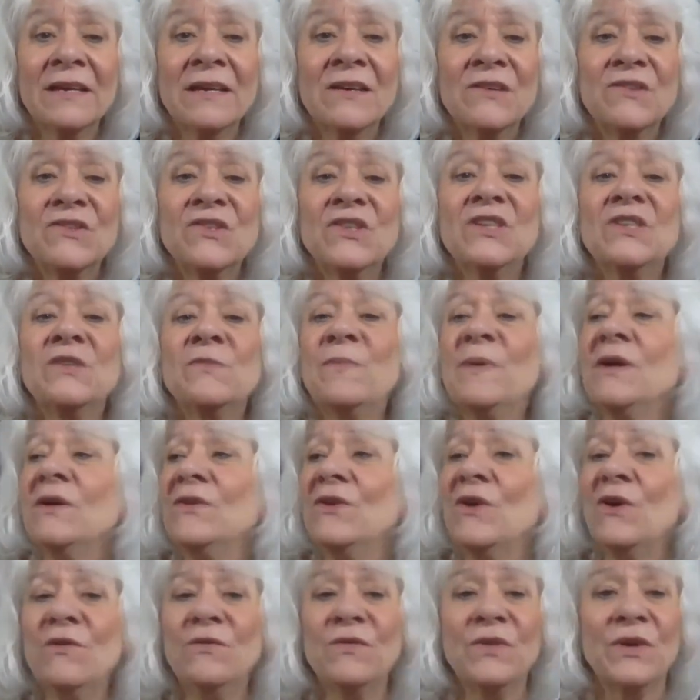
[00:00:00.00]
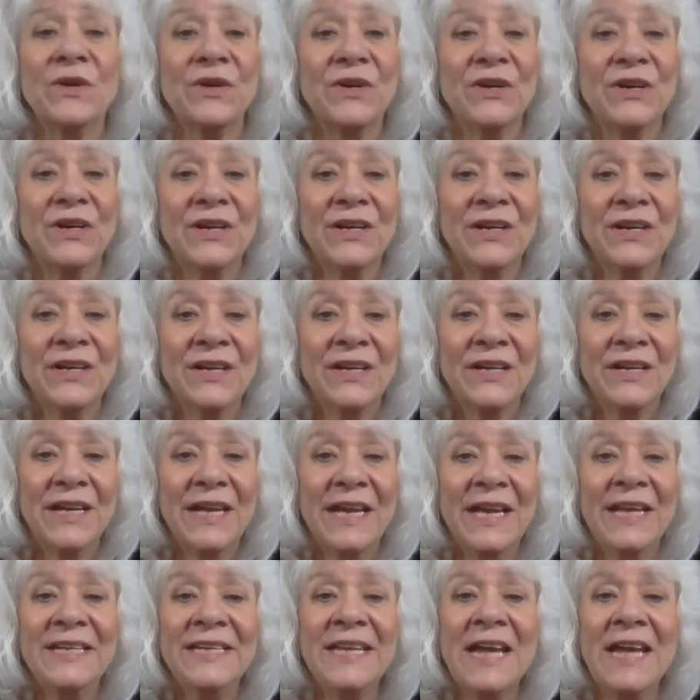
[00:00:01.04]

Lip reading: She spilled over and